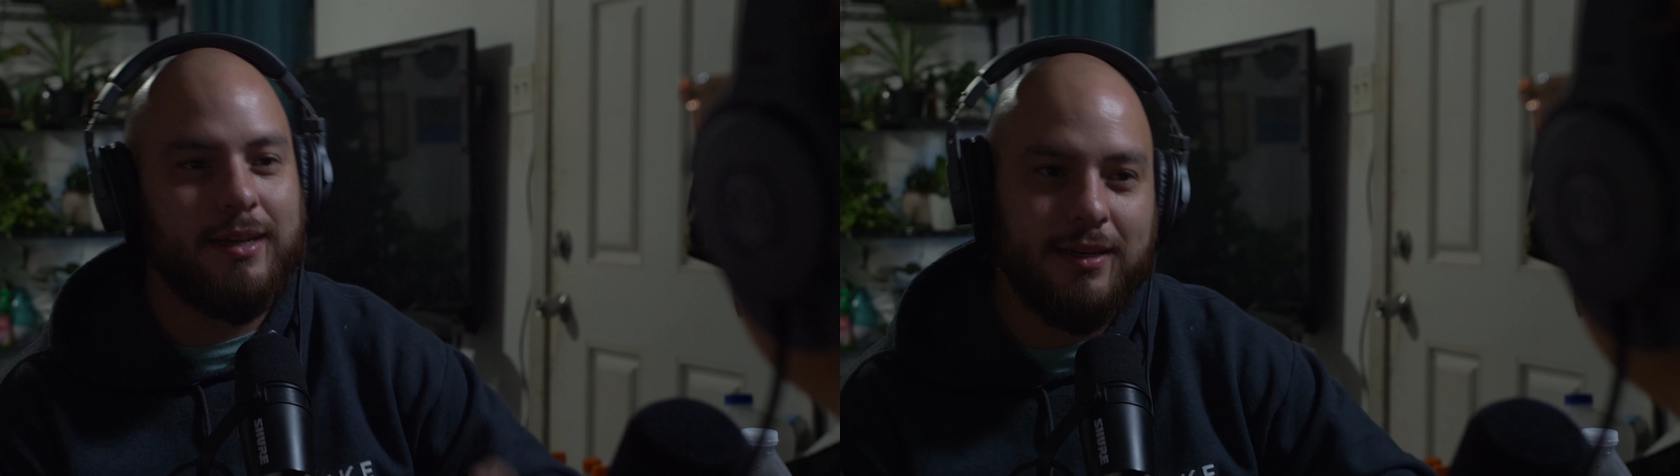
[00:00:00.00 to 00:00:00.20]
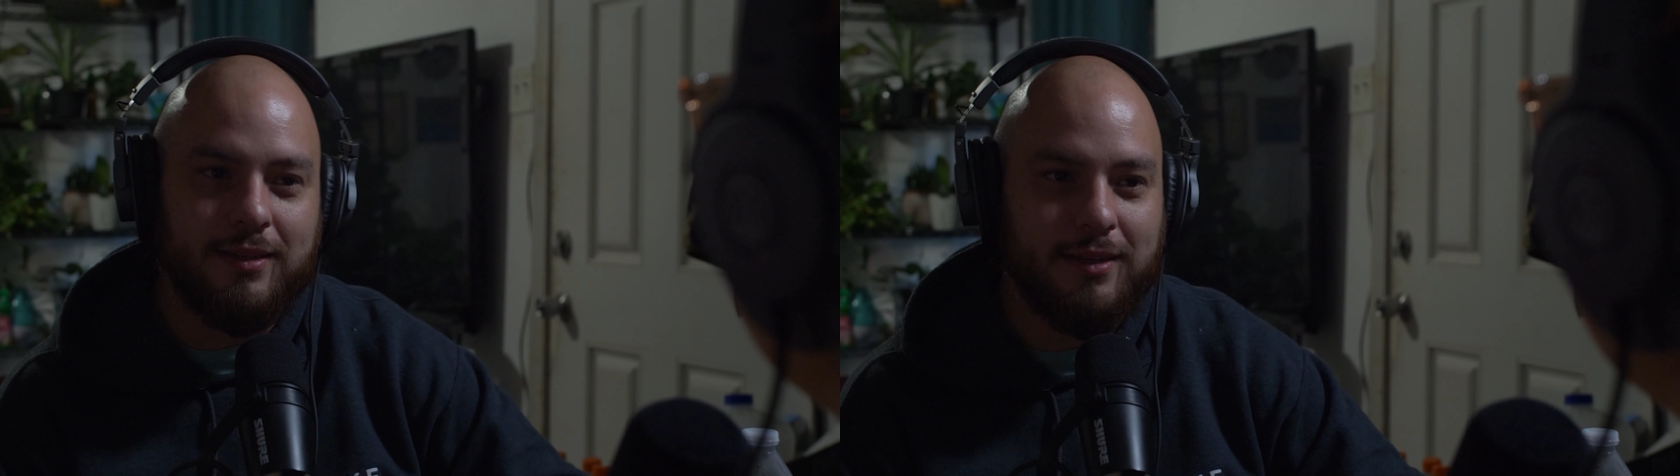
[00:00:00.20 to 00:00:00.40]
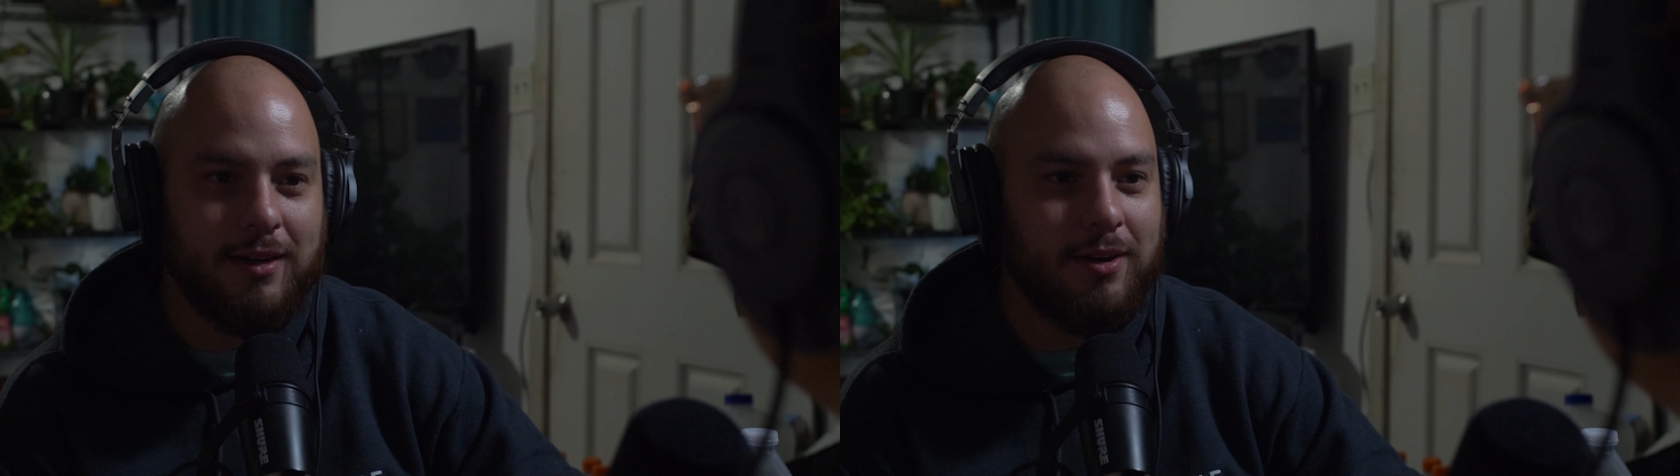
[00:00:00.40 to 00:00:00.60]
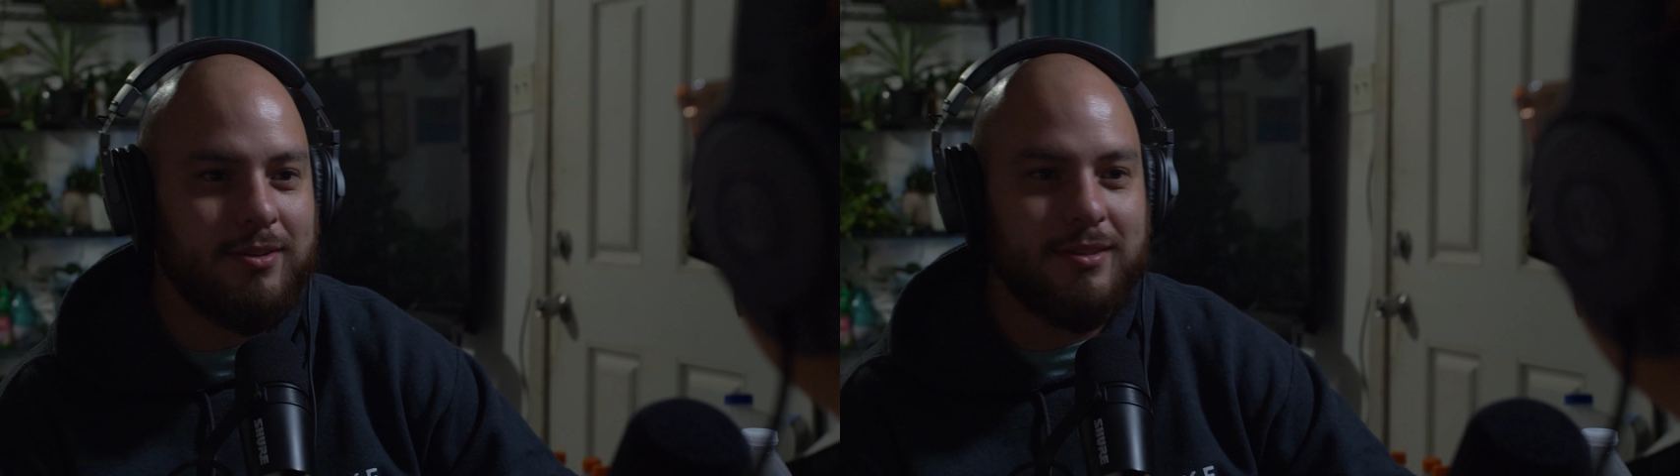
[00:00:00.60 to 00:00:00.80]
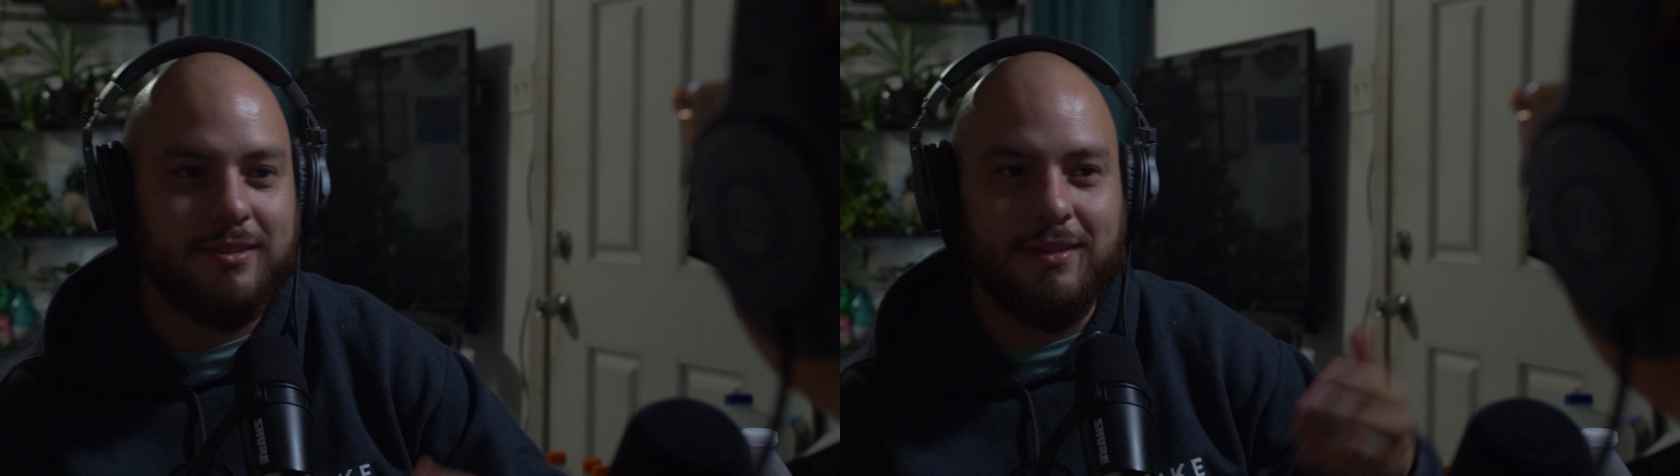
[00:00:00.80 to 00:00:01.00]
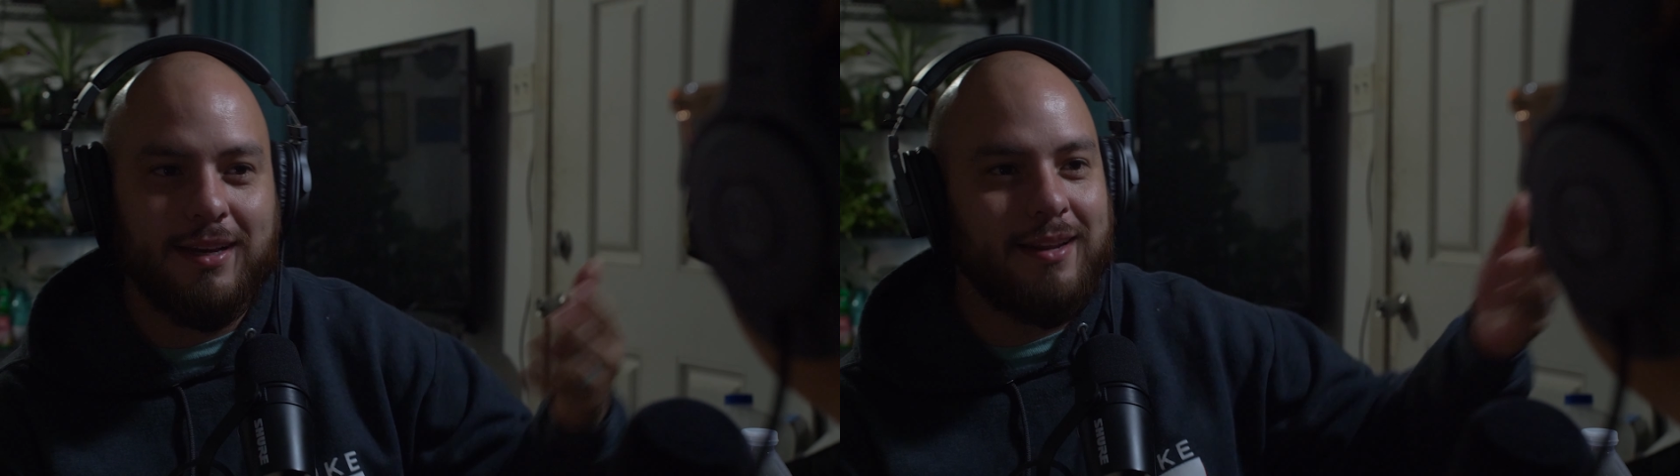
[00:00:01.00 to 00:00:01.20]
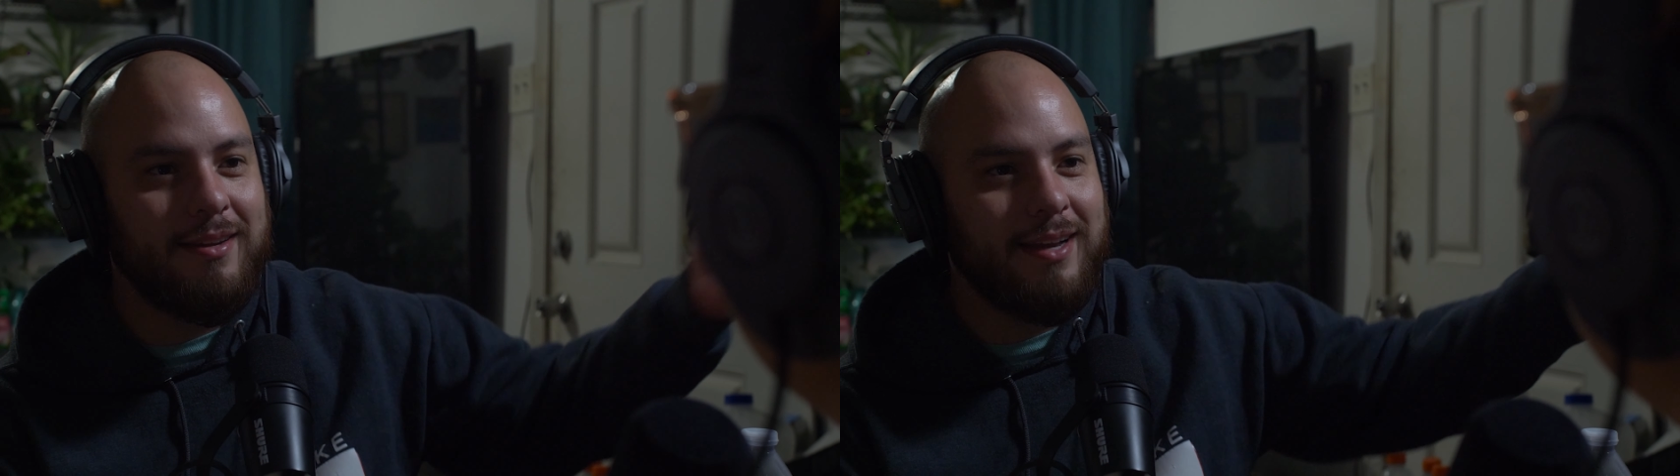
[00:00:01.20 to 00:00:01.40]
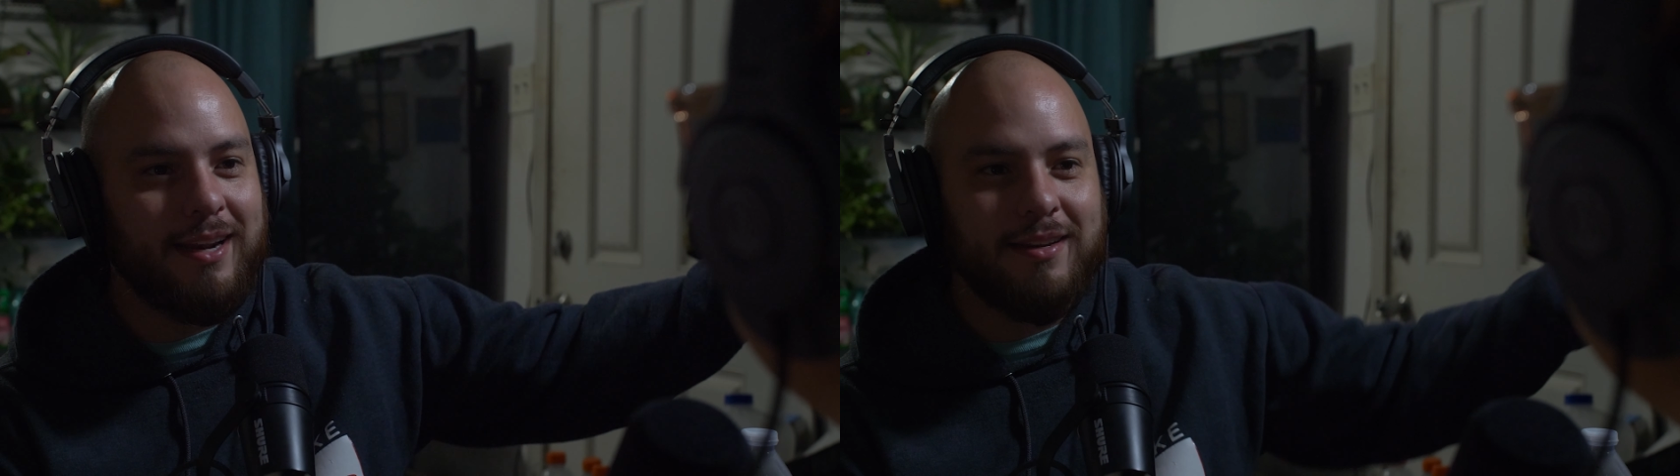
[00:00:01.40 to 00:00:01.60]
and you know you got
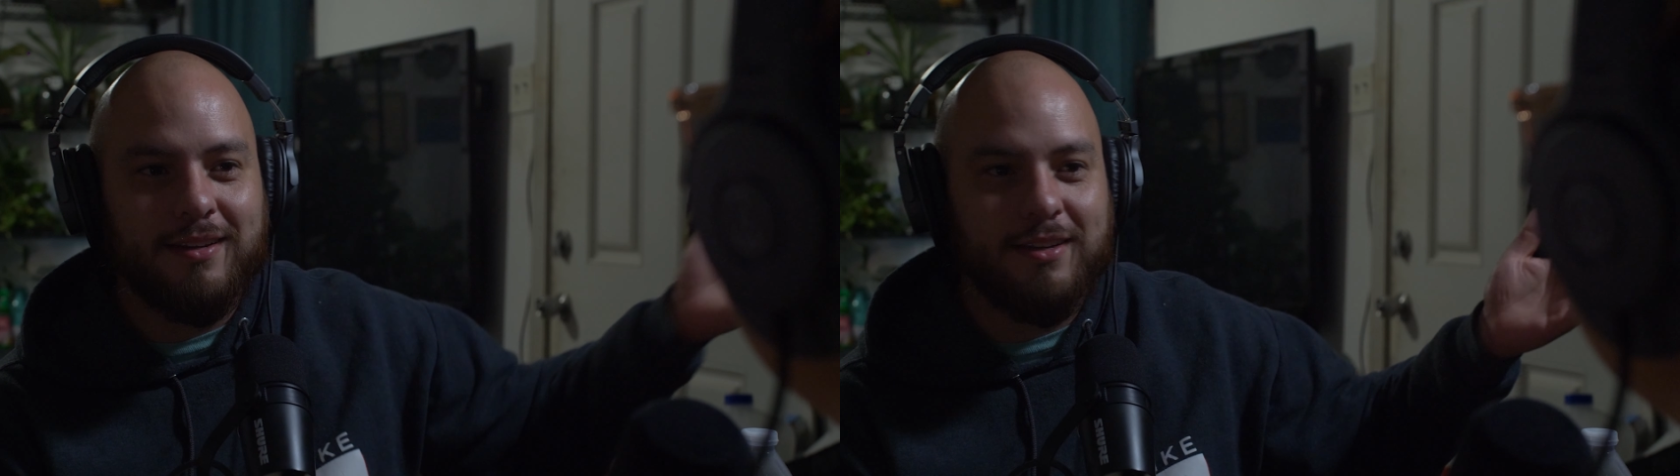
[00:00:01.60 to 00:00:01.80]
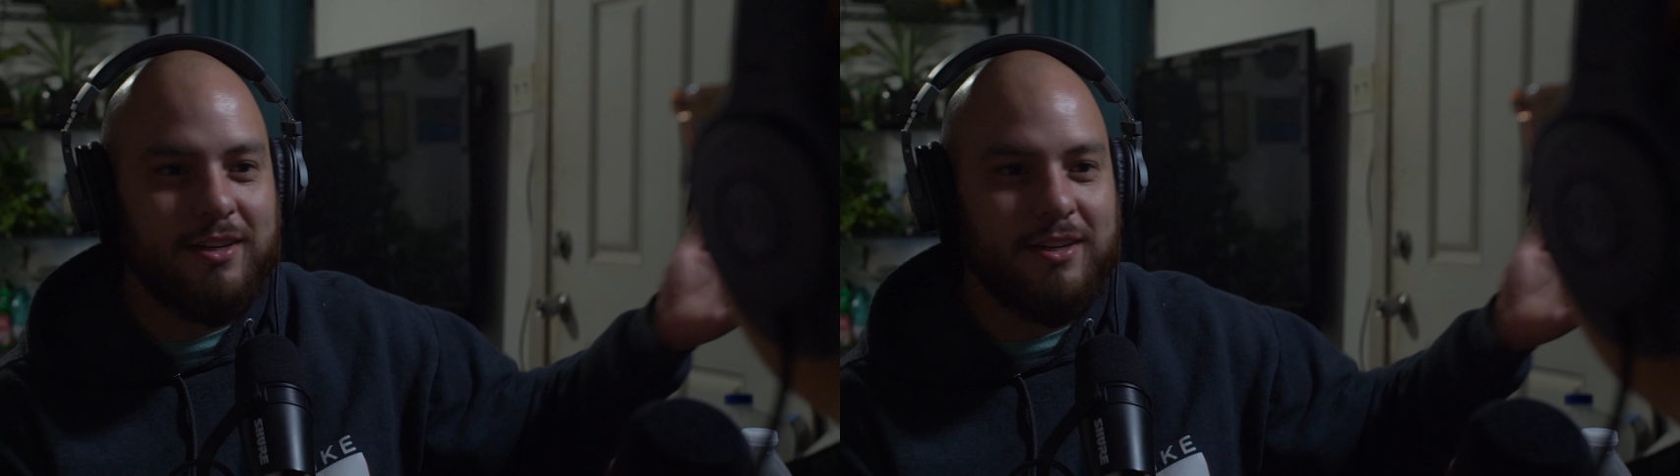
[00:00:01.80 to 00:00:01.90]
you got to you,